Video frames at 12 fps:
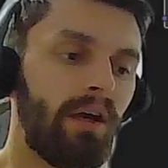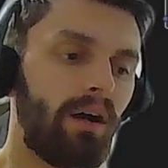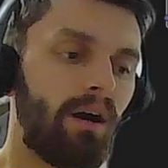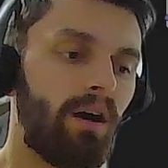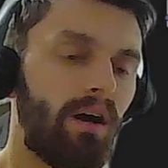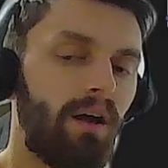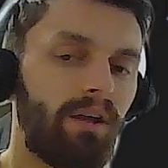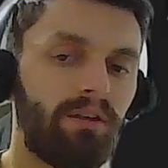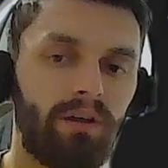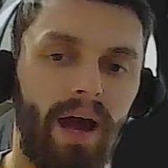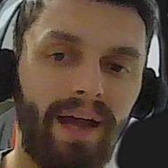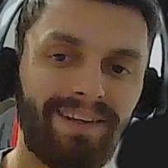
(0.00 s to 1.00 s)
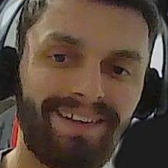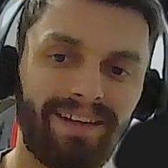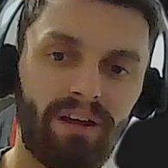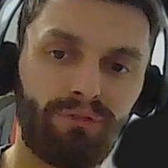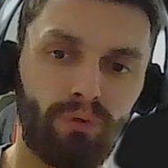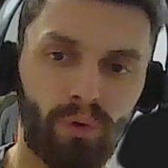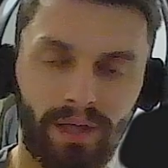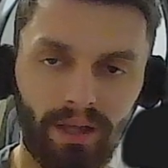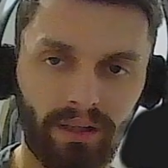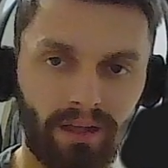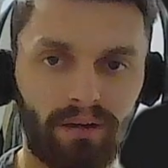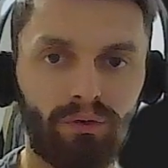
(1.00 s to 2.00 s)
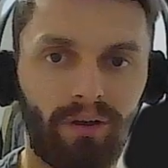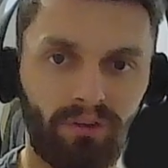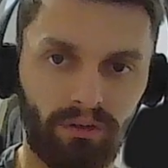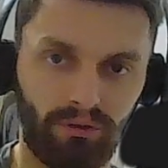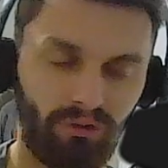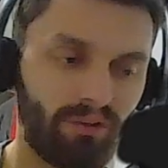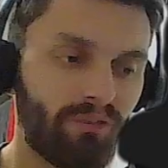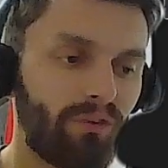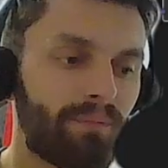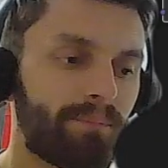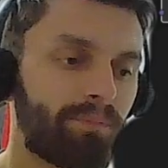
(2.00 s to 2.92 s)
I did 4K resolutions,